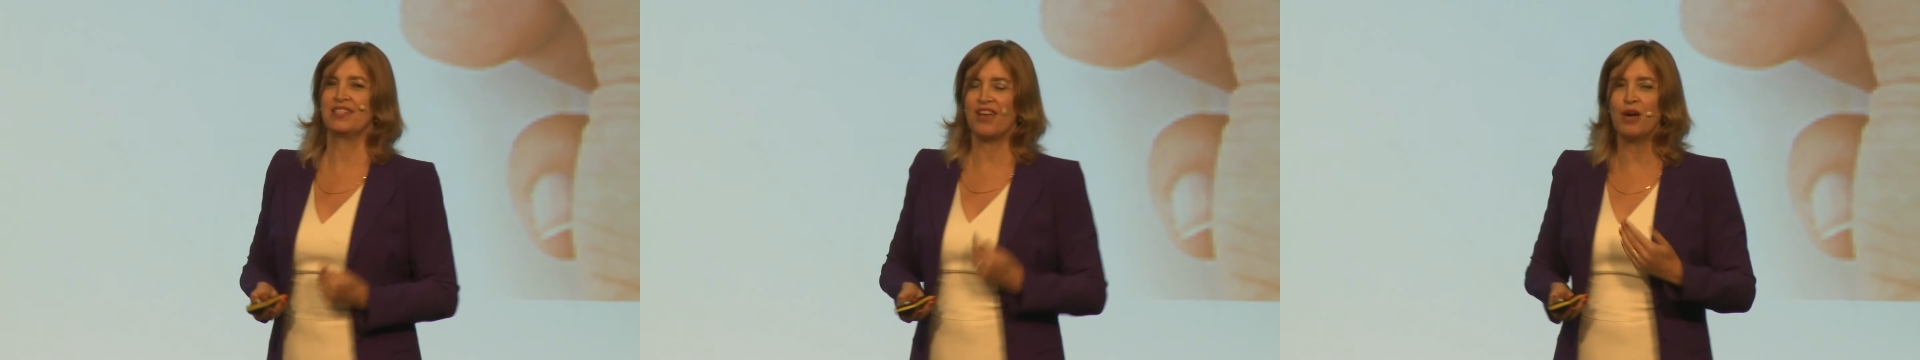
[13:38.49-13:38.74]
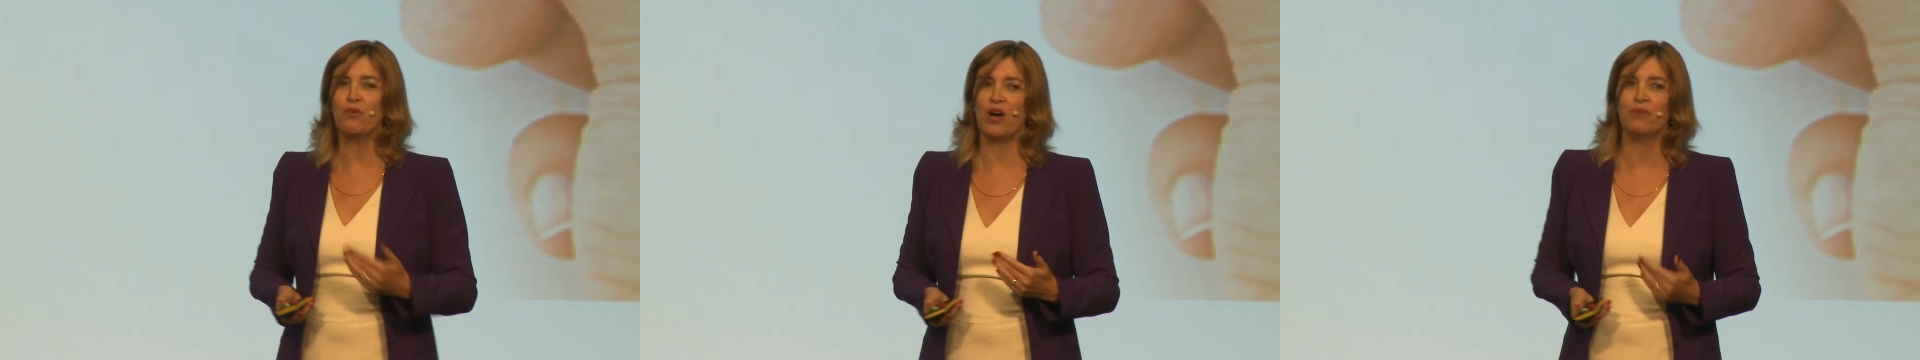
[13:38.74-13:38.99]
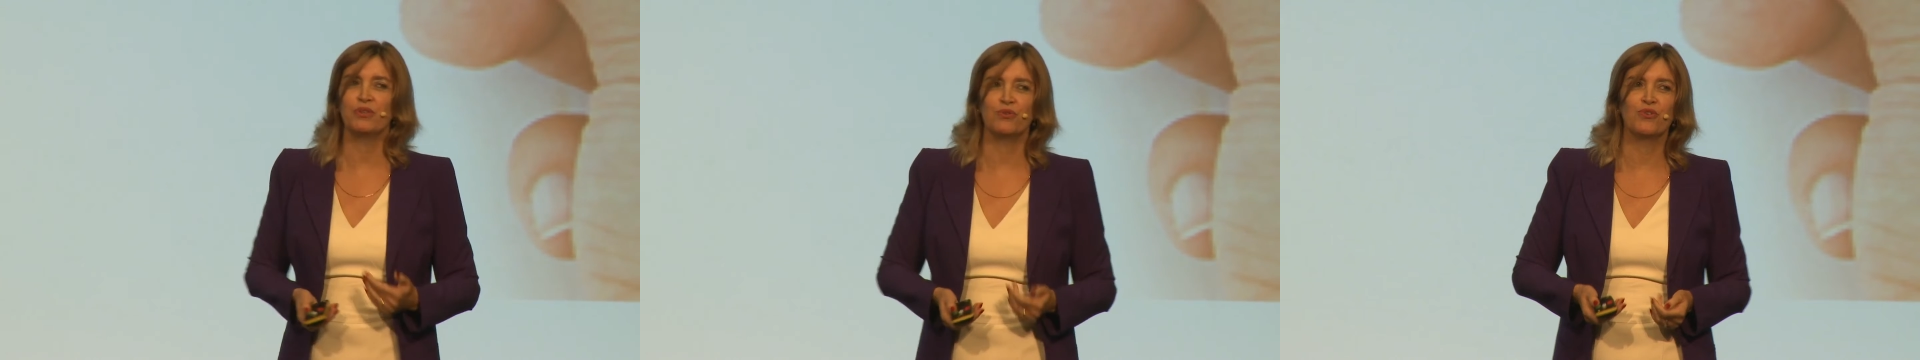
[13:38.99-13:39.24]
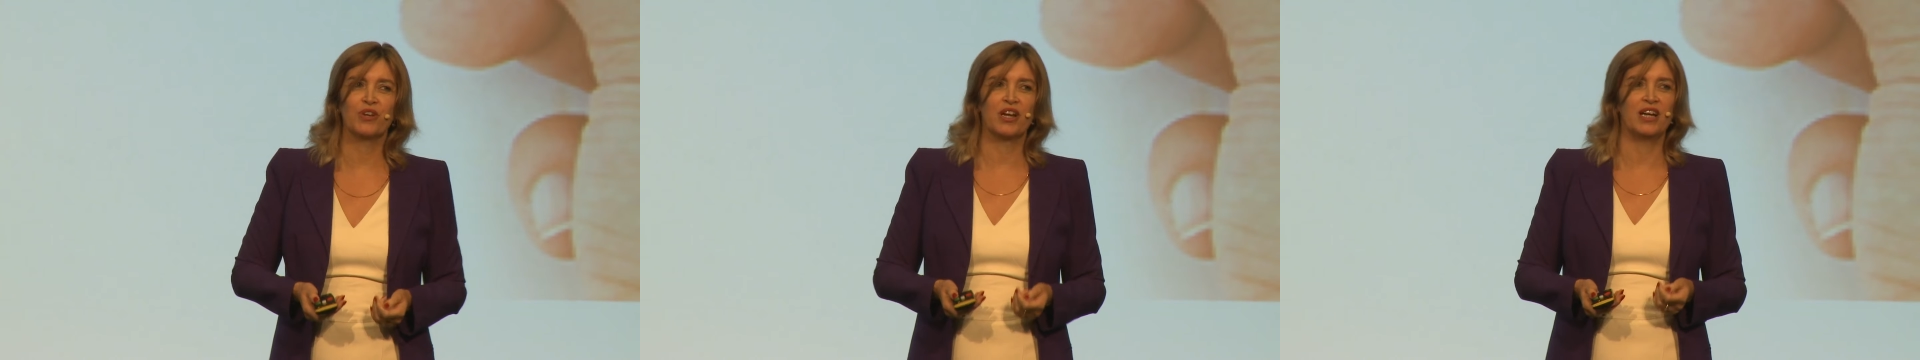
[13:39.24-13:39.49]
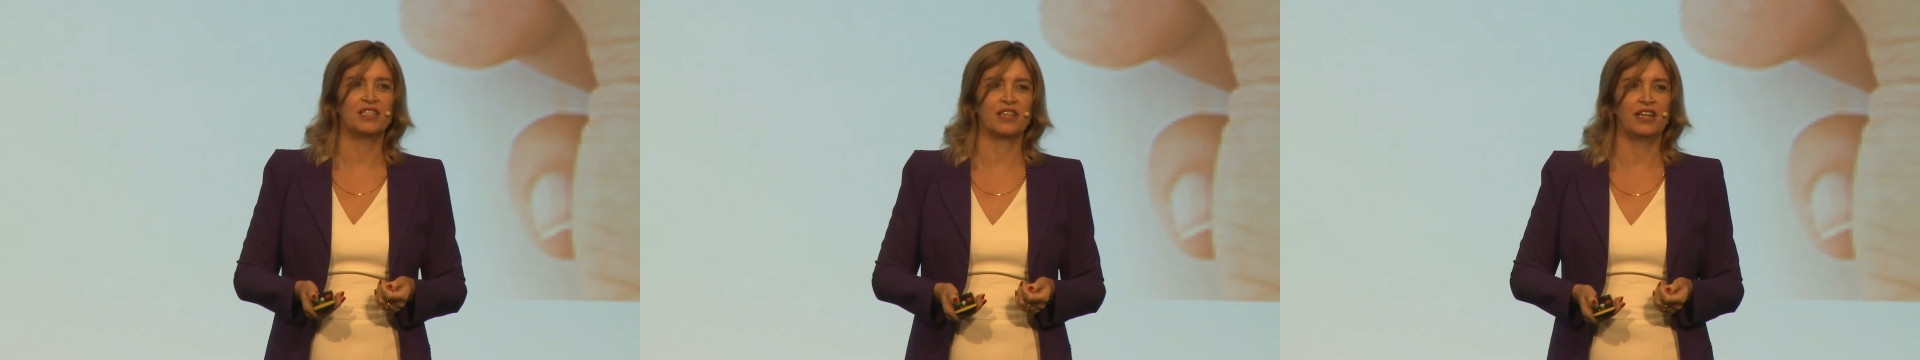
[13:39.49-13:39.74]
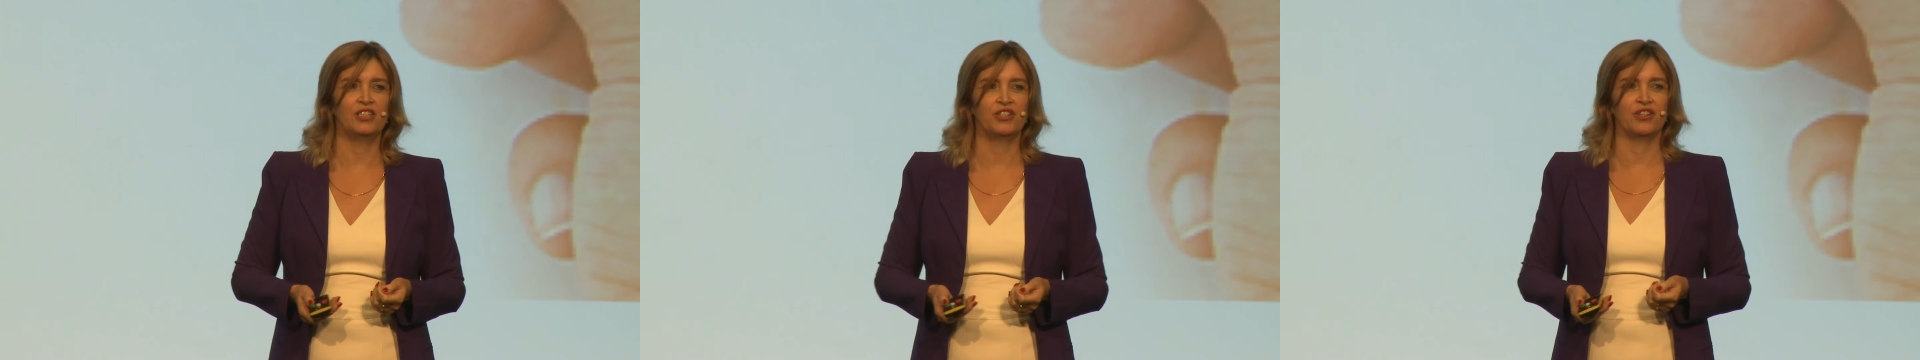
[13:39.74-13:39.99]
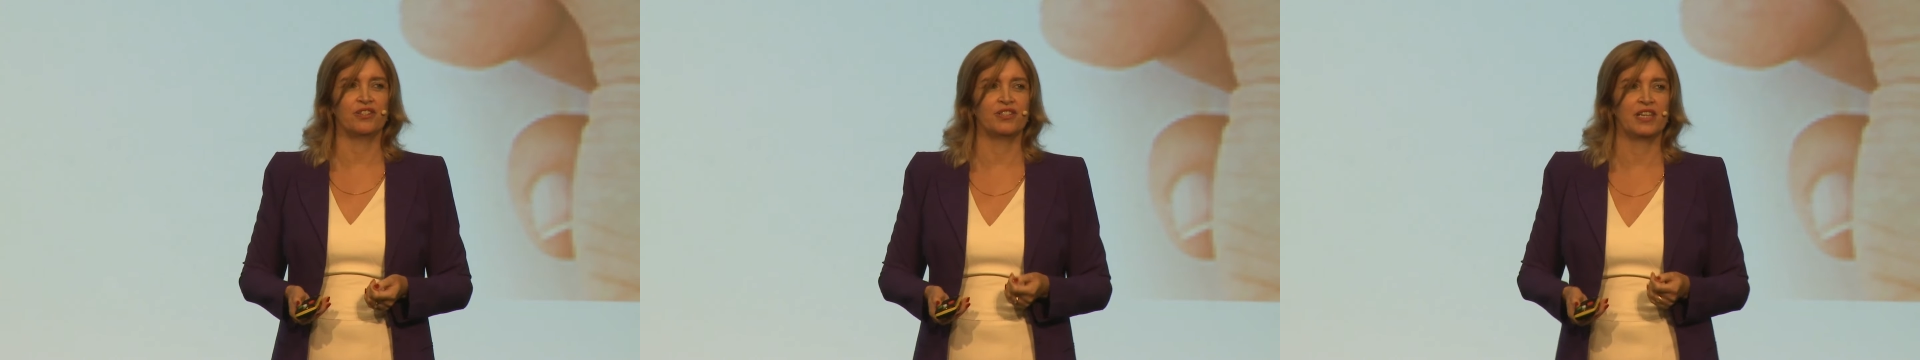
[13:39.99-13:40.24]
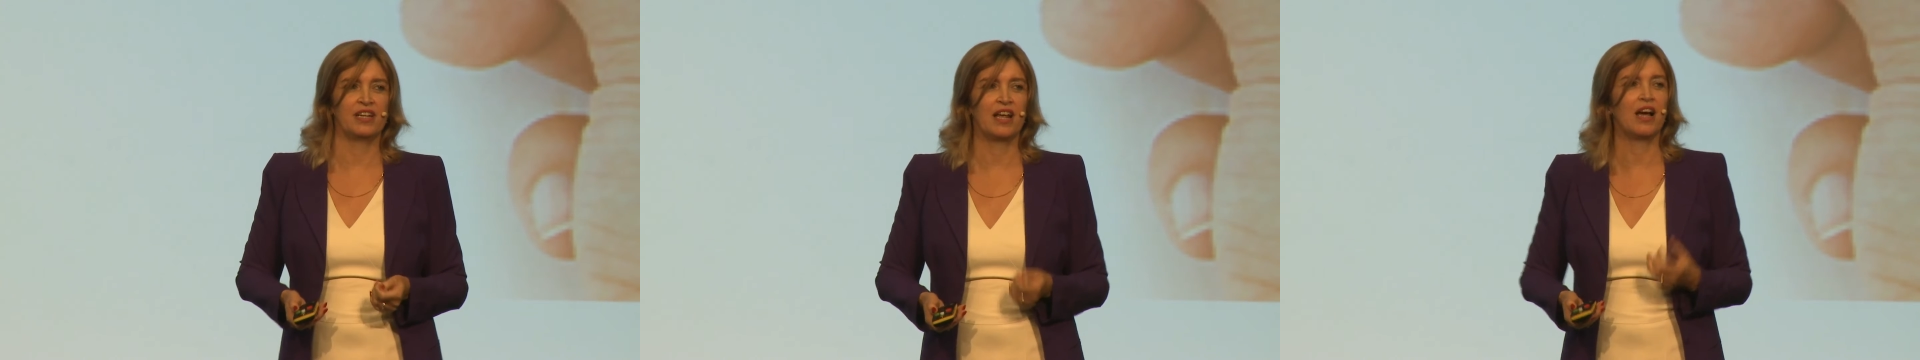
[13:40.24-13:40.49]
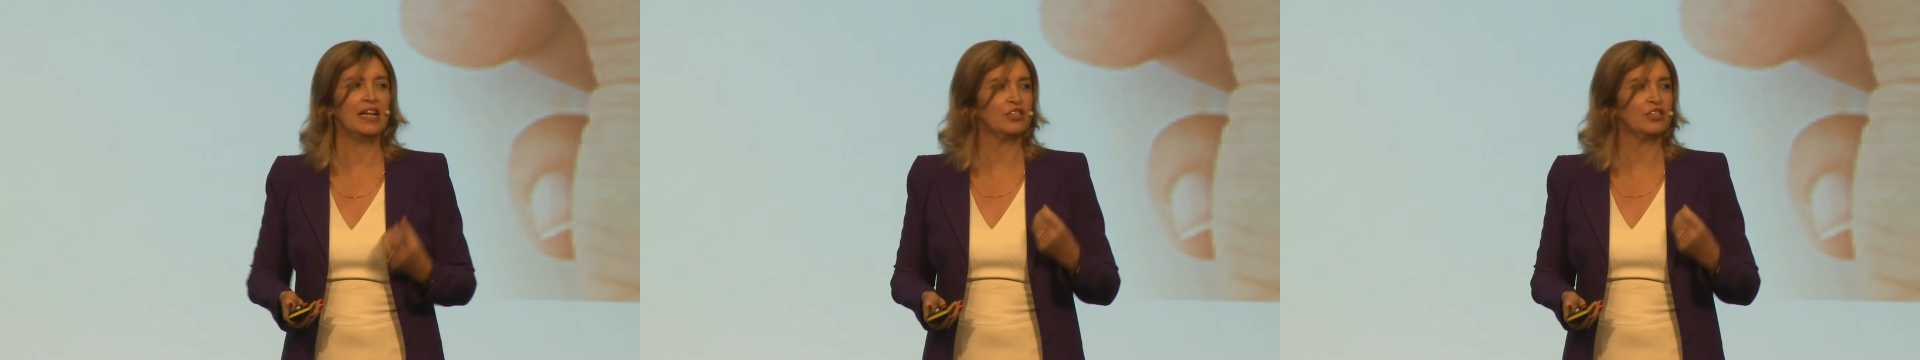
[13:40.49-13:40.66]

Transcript: as I work with organizations in,